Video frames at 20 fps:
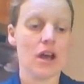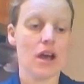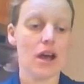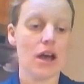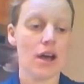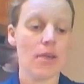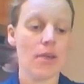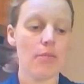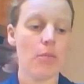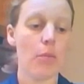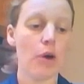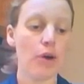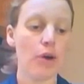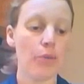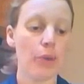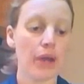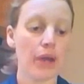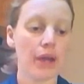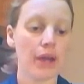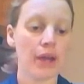One
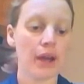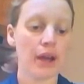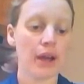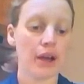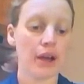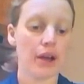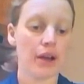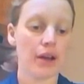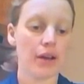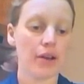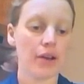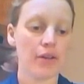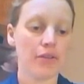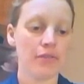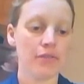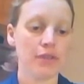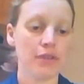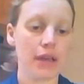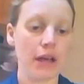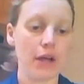way
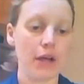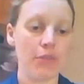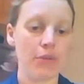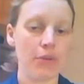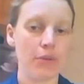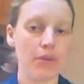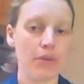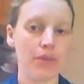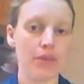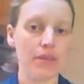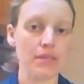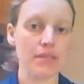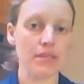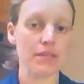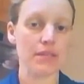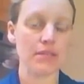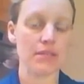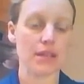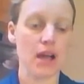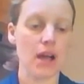of helping with this
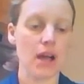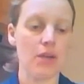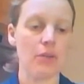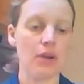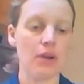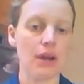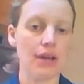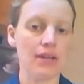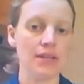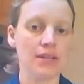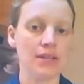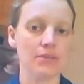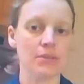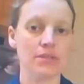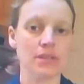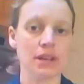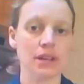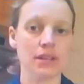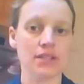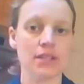is what I did
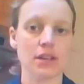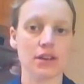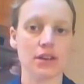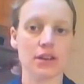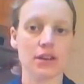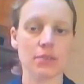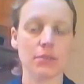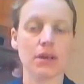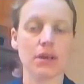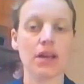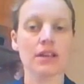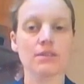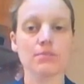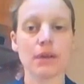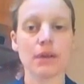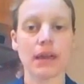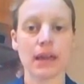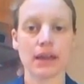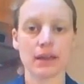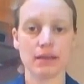was I started, because
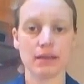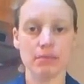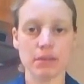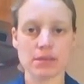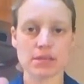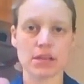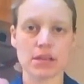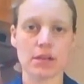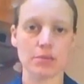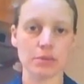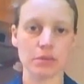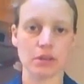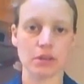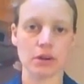my scalp was